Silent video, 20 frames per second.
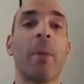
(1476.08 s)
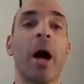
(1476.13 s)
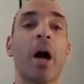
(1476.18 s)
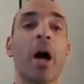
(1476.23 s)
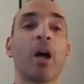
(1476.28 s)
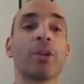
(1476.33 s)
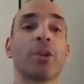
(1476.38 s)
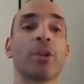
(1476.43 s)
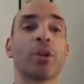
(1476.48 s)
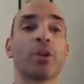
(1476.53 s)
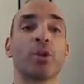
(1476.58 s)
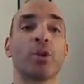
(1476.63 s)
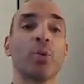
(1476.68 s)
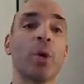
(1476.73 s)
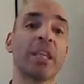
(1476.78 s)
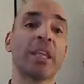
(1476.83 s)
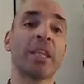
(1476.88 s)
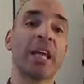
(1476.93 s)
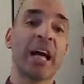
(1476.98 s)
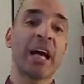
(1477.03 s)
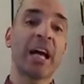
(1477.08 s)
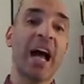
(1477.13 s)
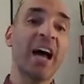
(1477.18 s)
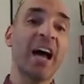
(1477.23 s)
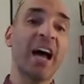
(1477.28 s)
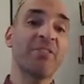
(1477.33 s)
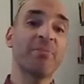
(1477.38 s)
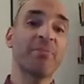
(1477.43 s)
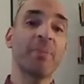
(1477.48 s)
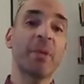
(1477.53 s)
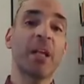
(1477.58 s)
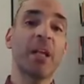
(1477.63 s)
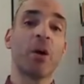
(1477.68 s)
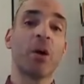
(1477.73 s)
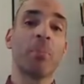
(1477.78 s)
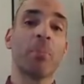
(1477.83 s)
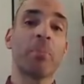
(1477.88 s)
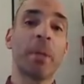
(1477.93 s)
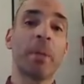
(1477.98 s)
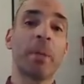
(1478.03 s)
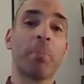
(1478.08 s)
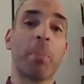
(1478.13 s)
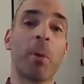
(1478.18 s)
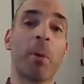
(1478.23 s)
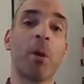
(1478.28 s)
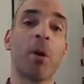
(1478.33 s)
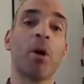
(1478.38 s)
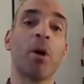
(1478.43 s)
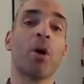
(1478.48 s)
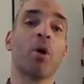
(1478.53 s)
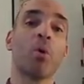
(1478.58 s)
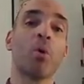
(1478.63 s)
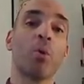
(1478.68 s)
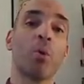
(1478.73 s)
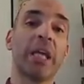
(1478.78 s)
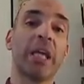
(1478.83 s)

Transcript: About 2.5 million people